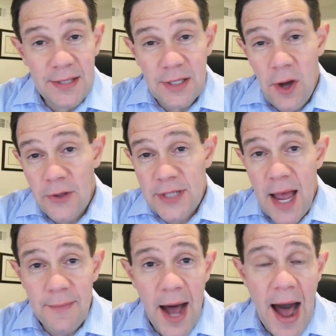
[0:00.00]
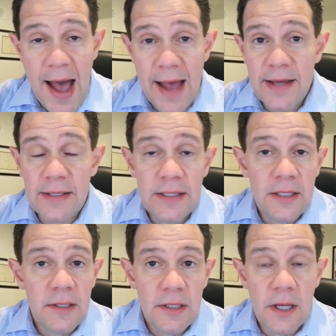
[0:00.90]
is an all-time high.
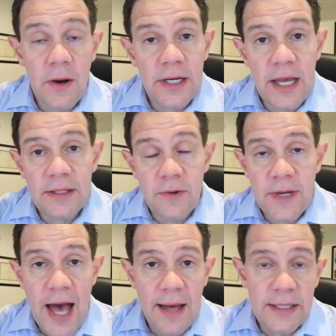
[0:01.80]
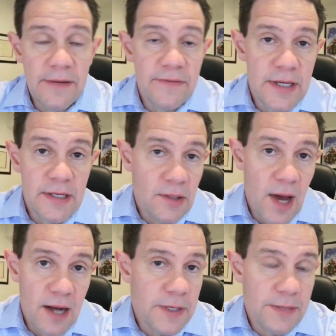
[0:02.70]
You know, and, and the reality of it is a
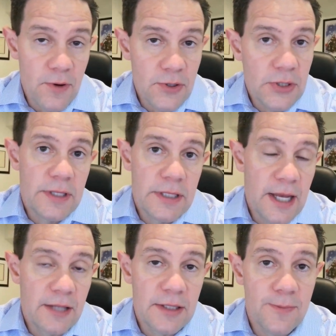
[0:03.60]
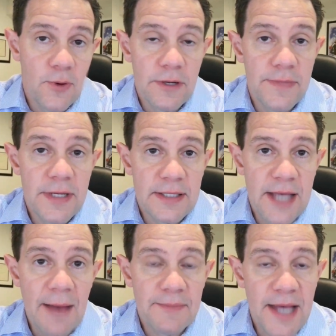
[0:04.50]
lot of people are starting to get to the point of being
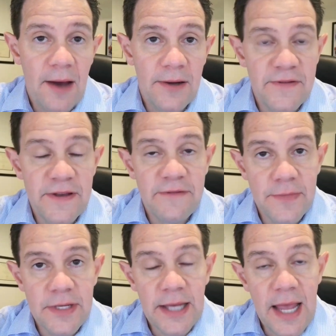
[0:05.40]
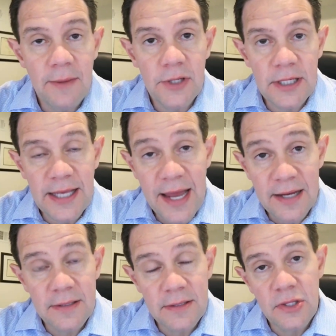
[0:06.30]
tapped out of even being able to
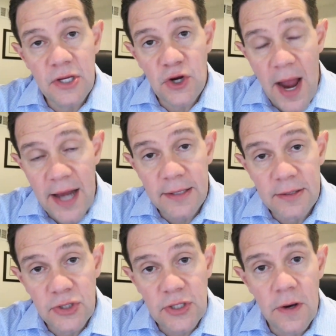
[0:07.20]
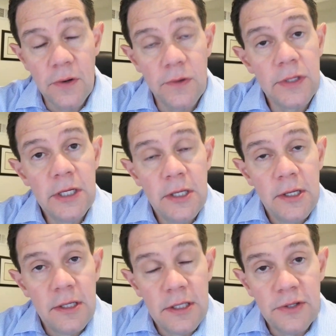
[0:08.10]
get the credit. So,
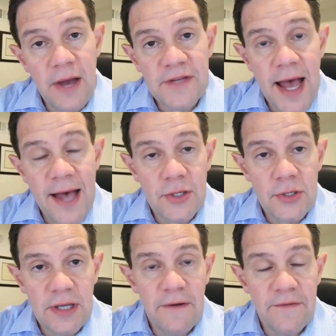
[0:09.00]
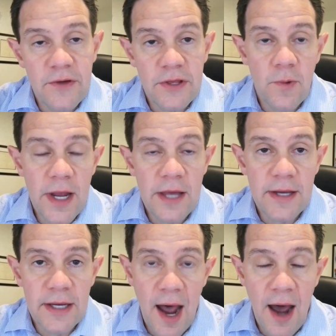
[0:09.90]
yeah. you know, you have to ask yourself with the way the
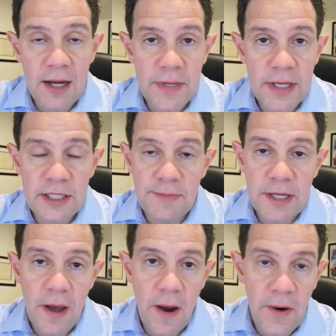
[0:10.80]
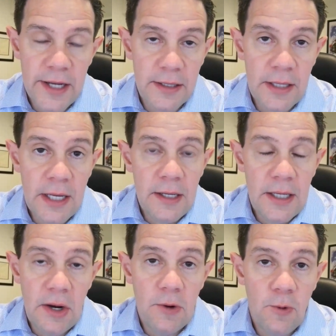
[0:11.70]
economy has been going,
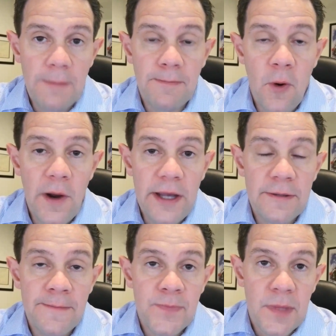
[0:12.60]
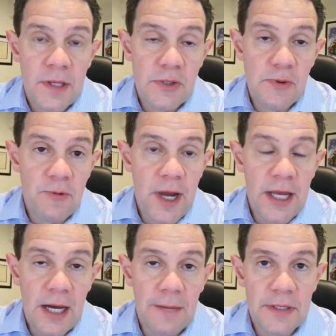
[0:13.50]
you know, at what point do we
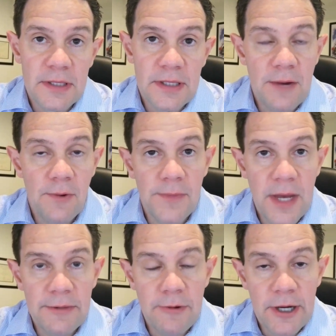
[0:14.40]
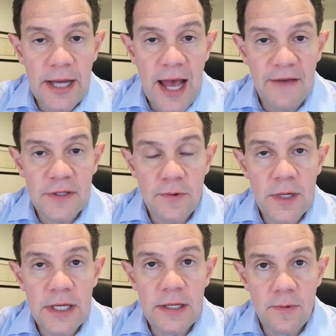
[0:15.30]
wake up and say, well, maybe we're going to have to
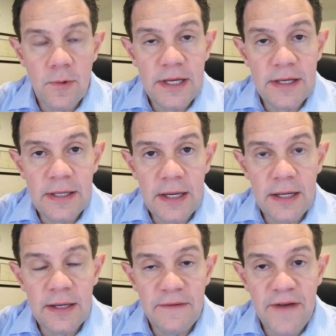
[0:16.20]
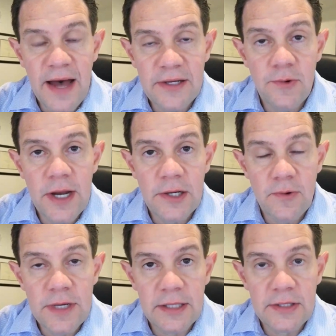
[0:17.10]
re re uh, evaluate or
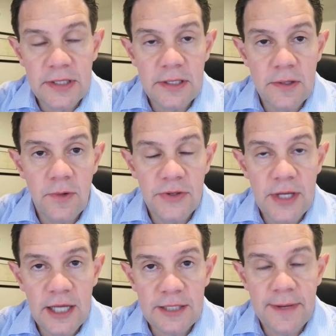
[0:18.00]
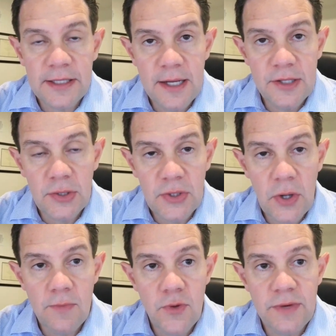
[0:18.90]
reconsider what the expectations
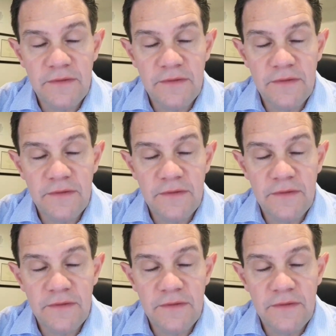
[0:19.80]
are moving